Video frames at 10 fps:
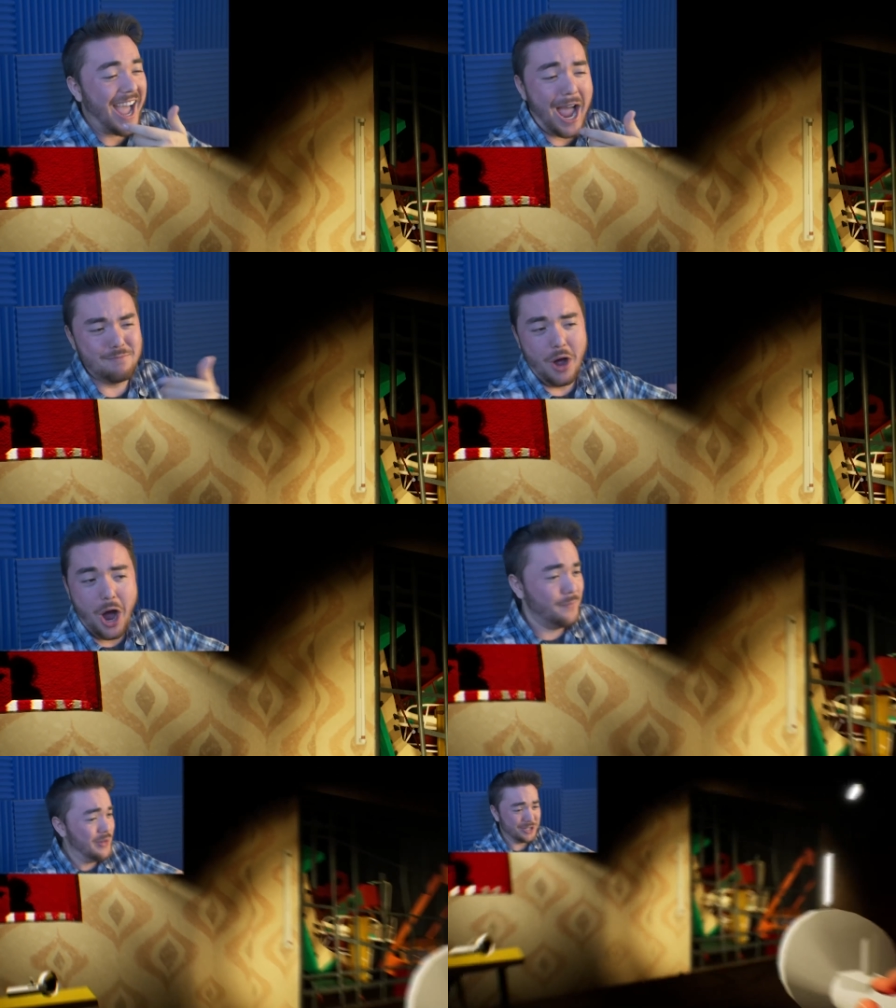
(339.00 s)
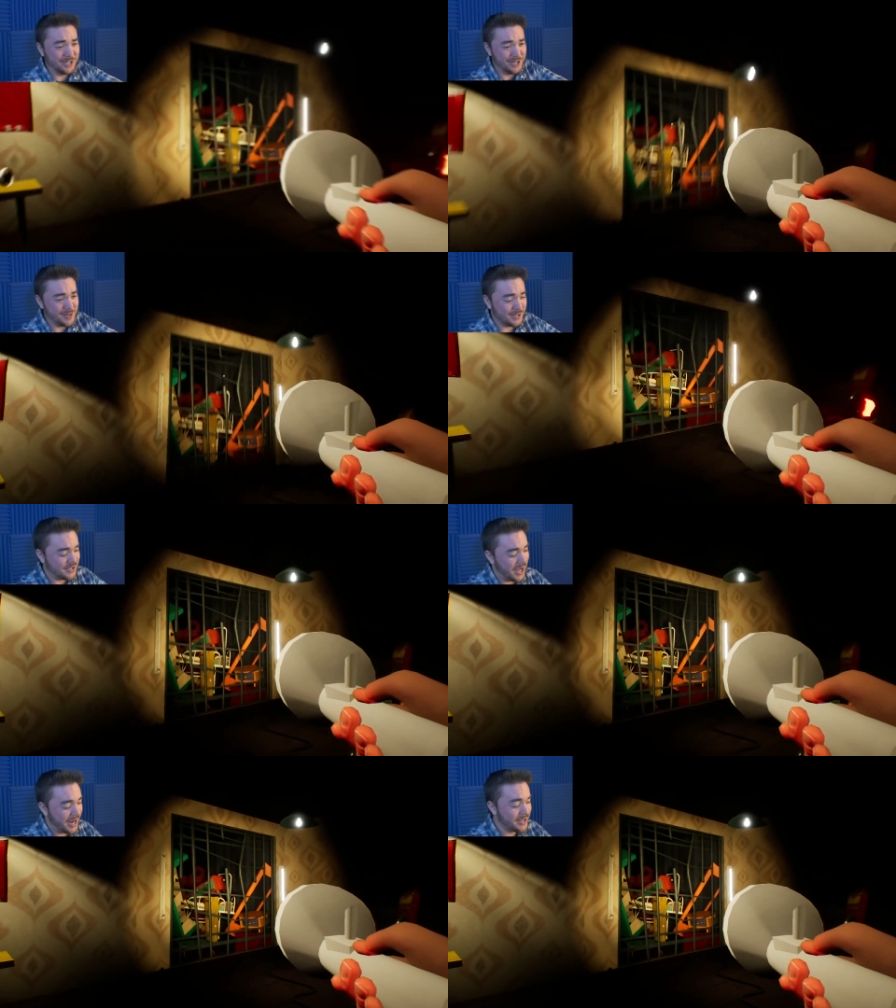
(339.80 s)
I'm obviously this
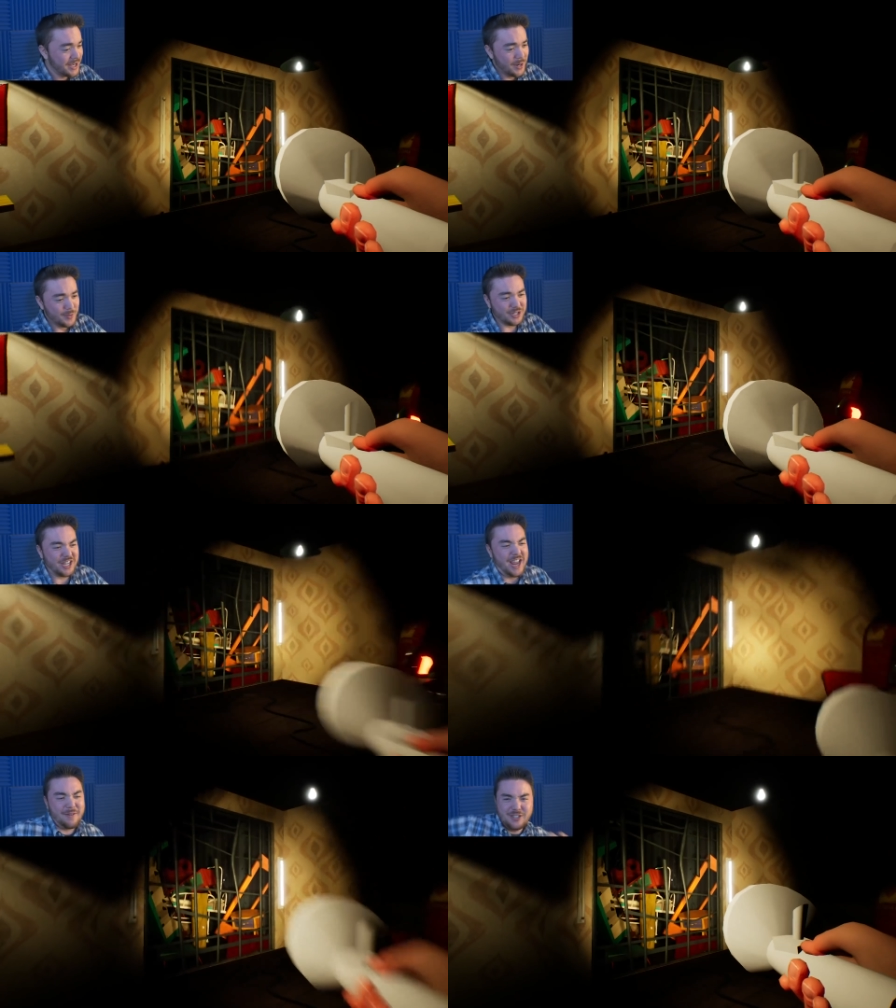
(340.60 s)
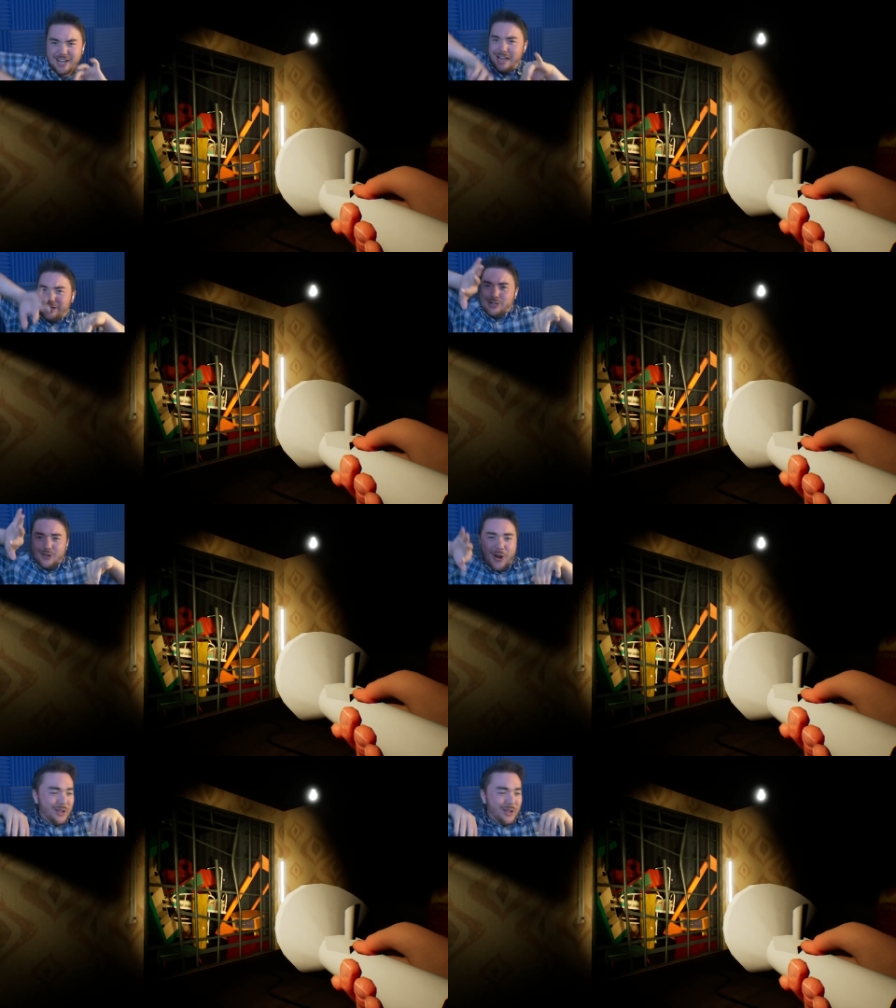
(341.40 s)
side. We're just gonna have to like crawl